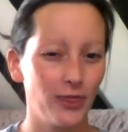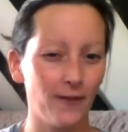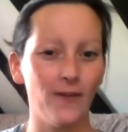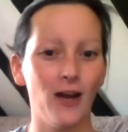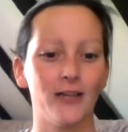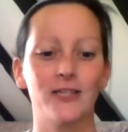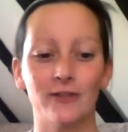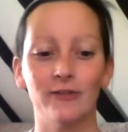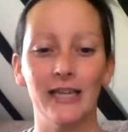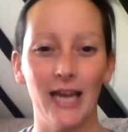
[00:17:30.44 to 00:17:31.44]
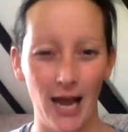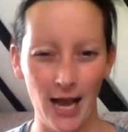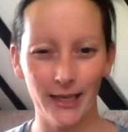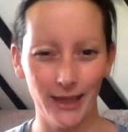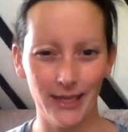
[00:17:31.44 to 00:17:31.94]
the first 3.
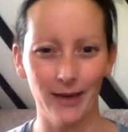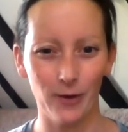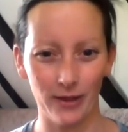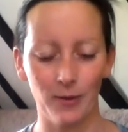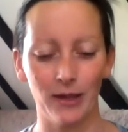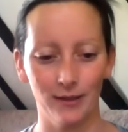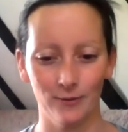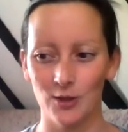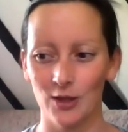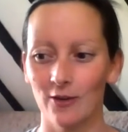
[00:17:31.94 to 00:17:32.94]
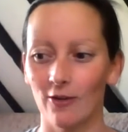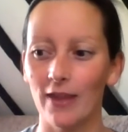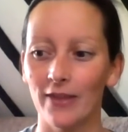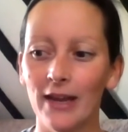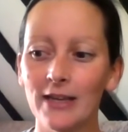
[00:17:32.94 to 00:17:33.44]
Hang in there with me. We're doing all
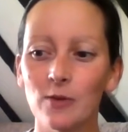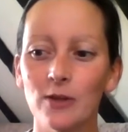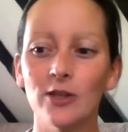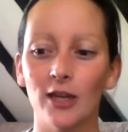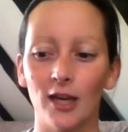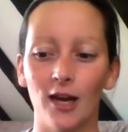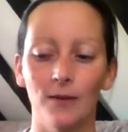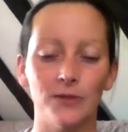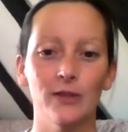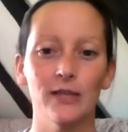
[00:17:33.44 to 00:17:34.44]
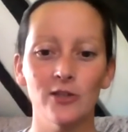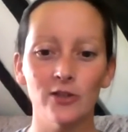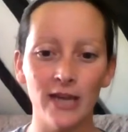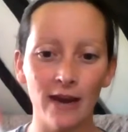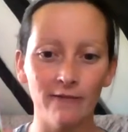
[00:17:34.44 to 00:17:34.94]
right. The next one you're going to come to is
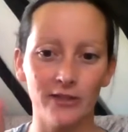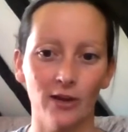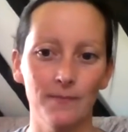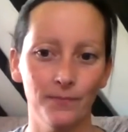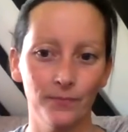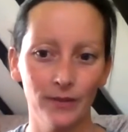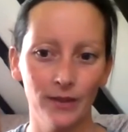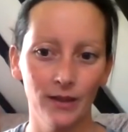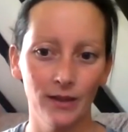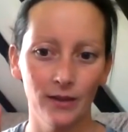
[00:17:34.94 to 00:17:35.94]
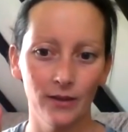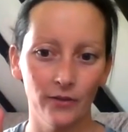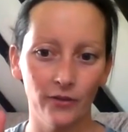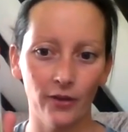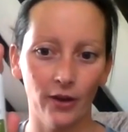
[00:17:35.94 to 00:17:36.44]
your TERRAzyme.
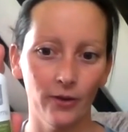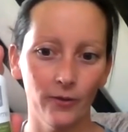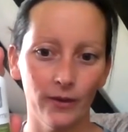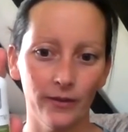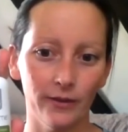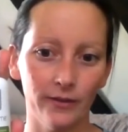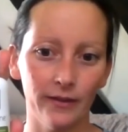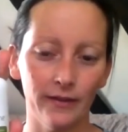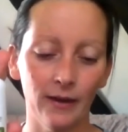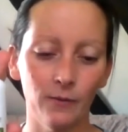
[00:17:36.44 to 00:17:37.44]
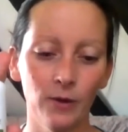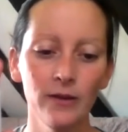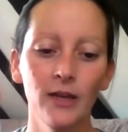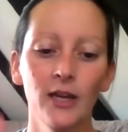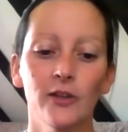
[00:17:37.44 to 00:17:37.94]
So whether you can see that one.
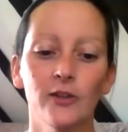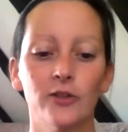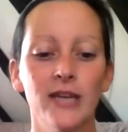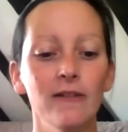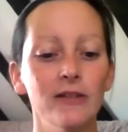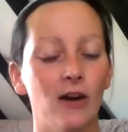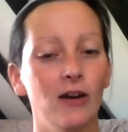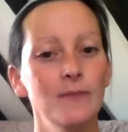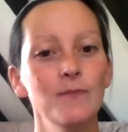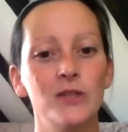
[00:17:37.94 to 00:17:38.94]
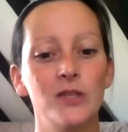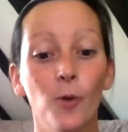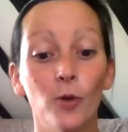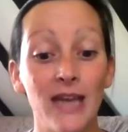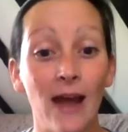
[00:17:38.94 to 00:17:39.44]
Your TERRAzyme
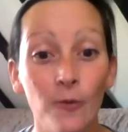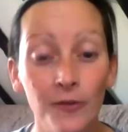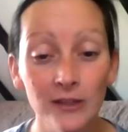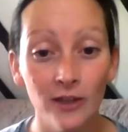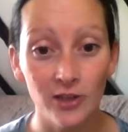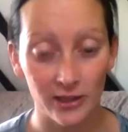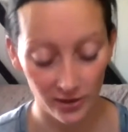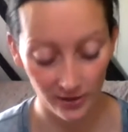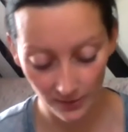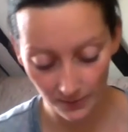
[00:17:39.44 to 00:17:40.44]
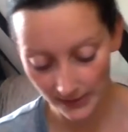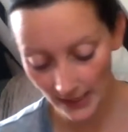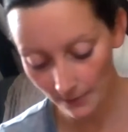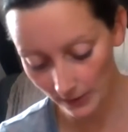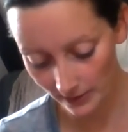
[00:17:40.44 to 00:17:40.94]
supports healthy digestion and
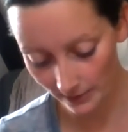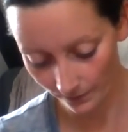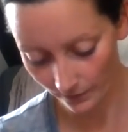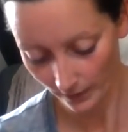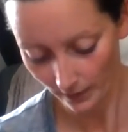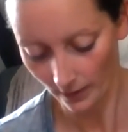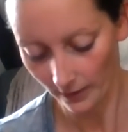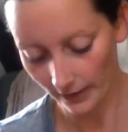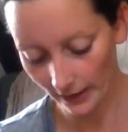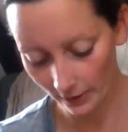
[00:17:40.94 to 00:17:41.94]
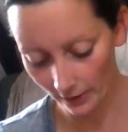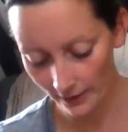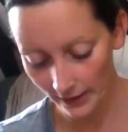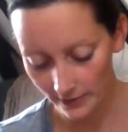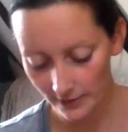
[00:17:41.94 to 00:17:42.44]
metabolism. They look
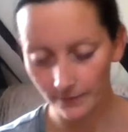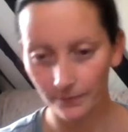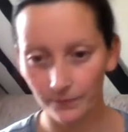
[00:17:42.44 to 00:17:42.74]
like this.